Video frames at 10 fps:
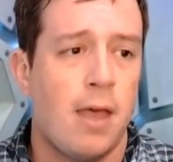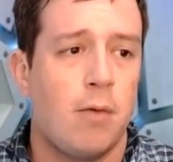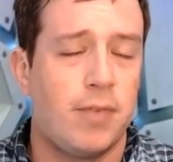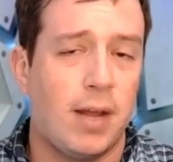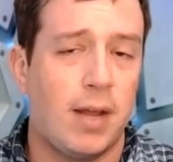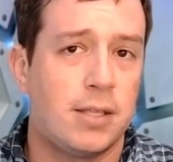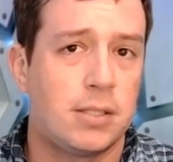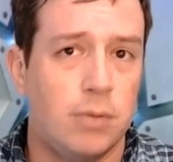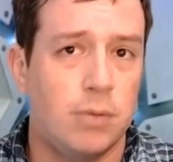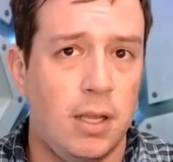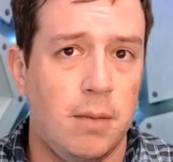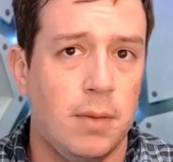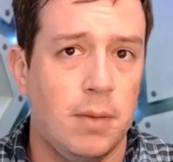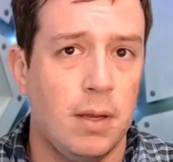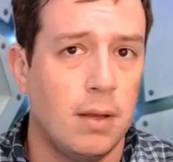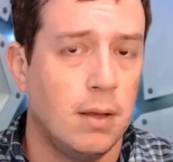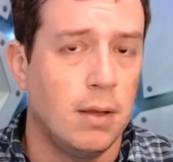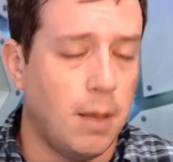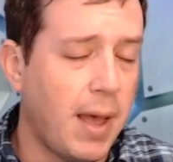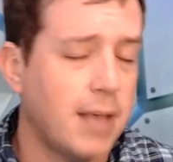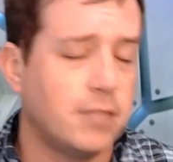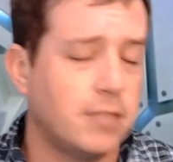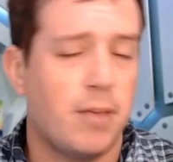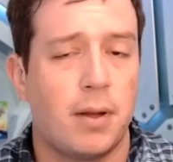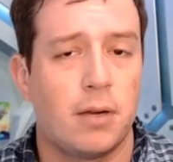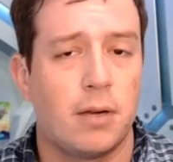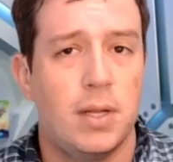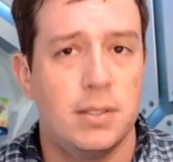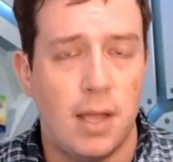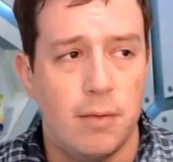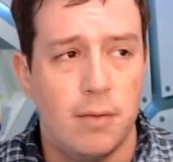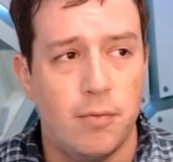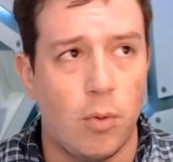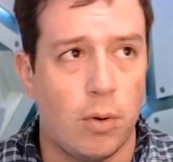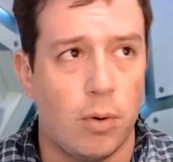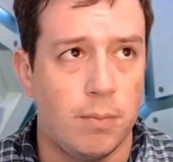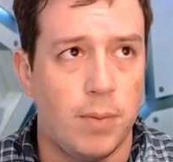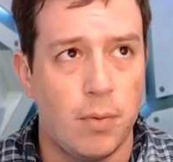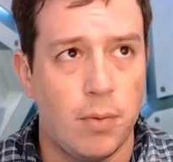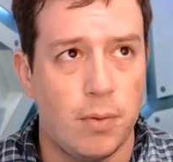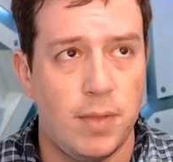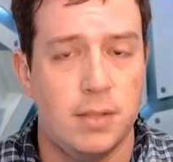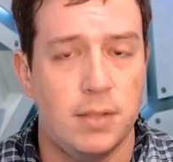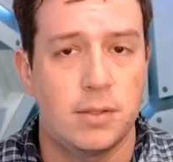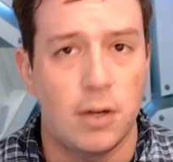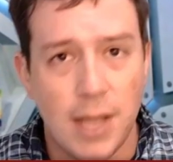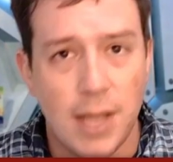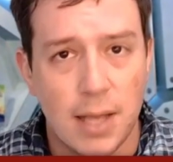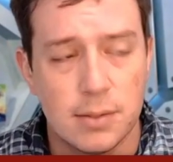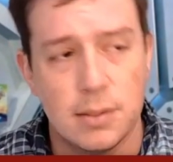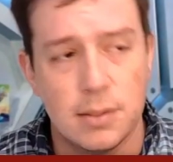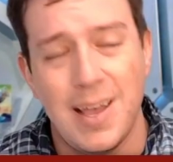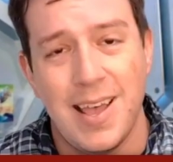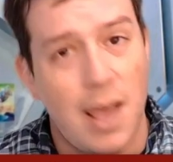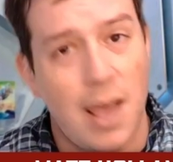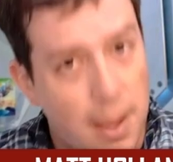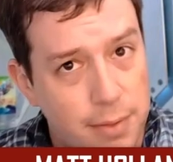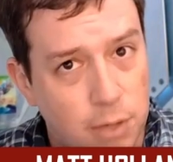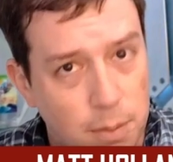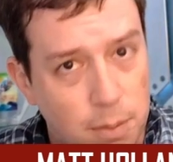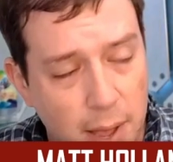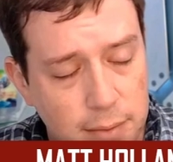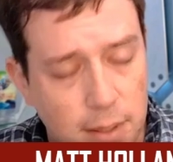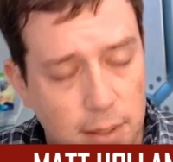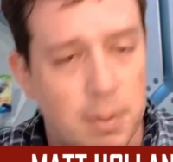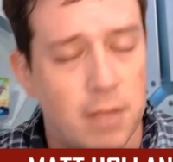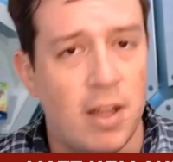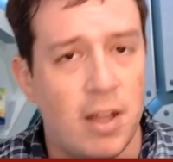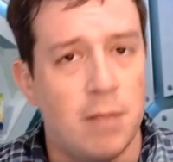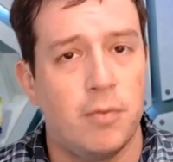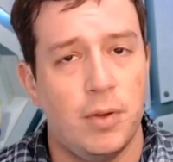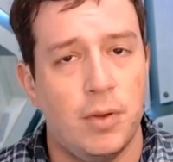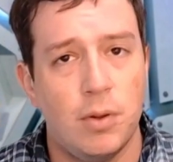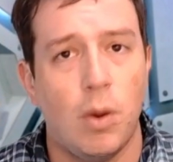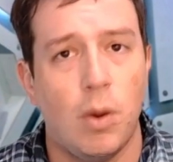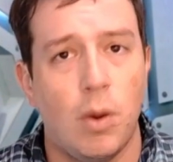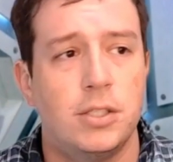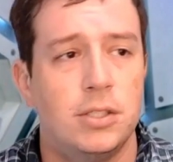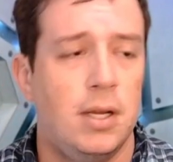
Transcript: We've got a stream, a past Vampire Wednesday for both of the starter decks and the Crypt Pack that'll be available for you to watch,